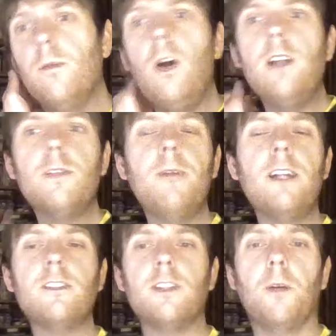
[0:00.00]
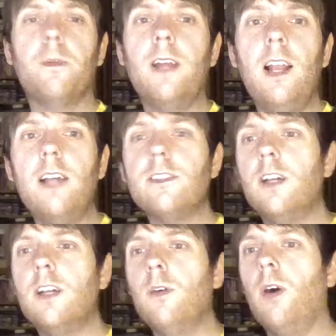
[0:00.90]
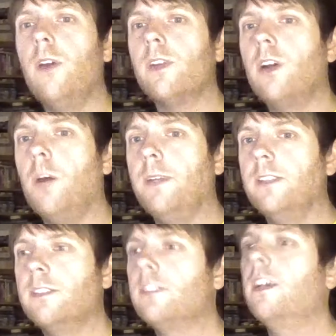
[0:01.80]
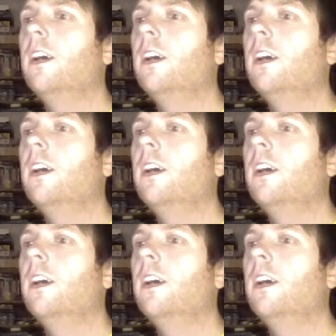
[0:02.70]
What is a mandrill? Let us know on the comments.